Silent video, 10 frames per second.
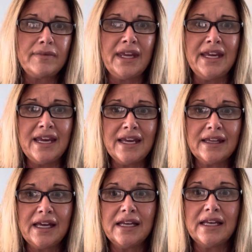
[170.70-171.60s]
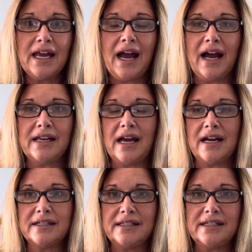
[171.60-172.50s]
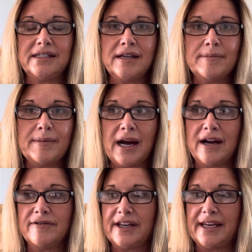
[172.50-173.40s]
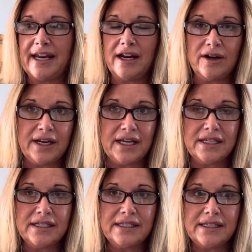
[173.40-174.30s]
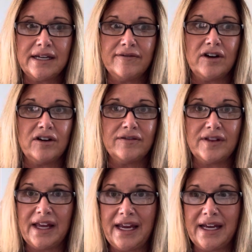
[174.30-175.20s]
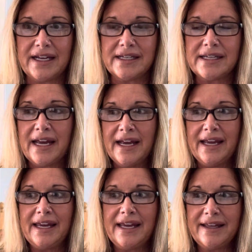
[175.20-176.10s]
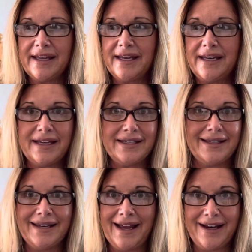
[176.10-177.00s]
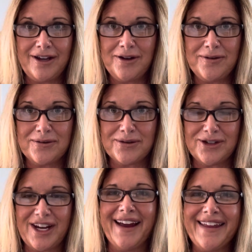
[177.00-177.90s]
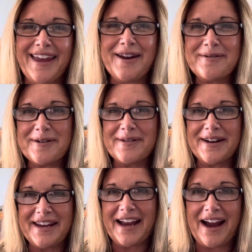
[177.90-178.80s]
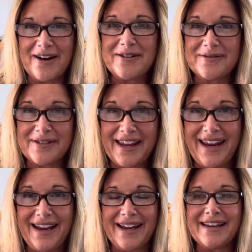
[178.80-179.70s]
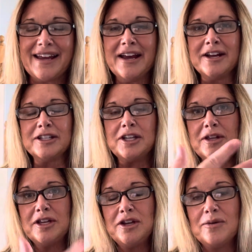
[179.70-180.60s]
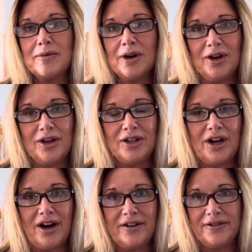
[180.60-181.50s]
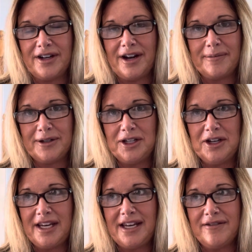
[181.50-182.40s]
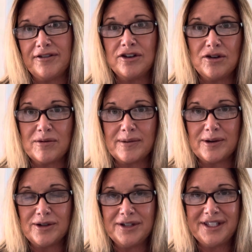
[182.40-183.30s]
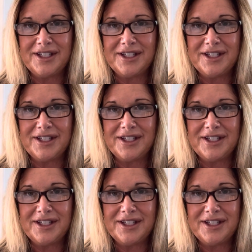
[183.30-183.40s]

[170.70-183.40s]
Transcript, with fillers: England had a system of inheritance that involved land. England is not huge. they were running out of land. So the New World offered an opportunity for nobles